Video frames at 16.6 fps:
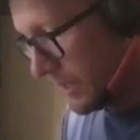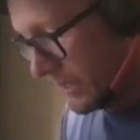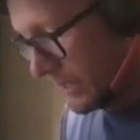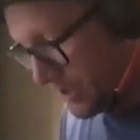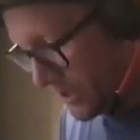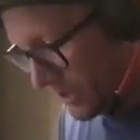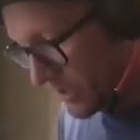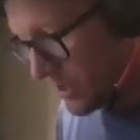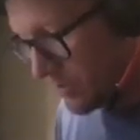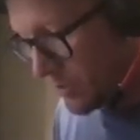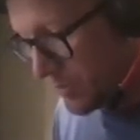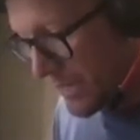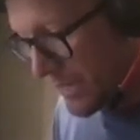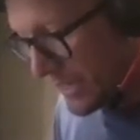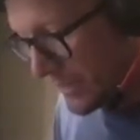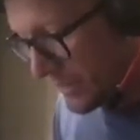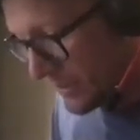Adjustable
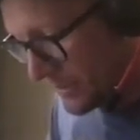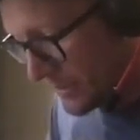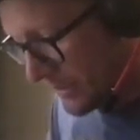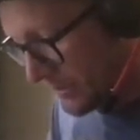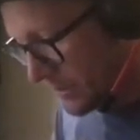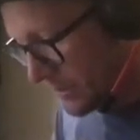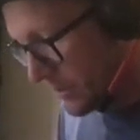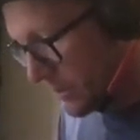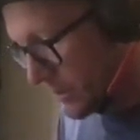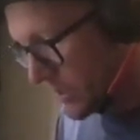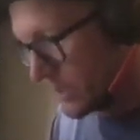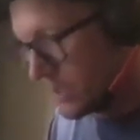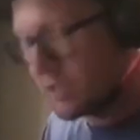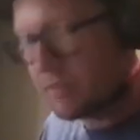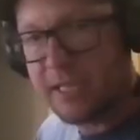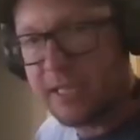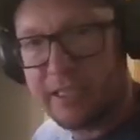magnets, like there's a lot of
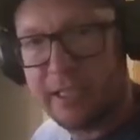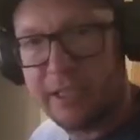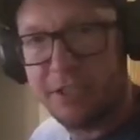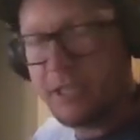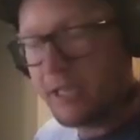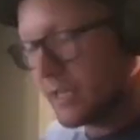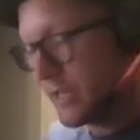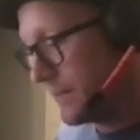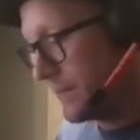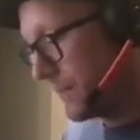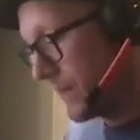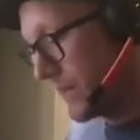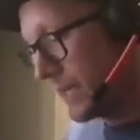customization in it.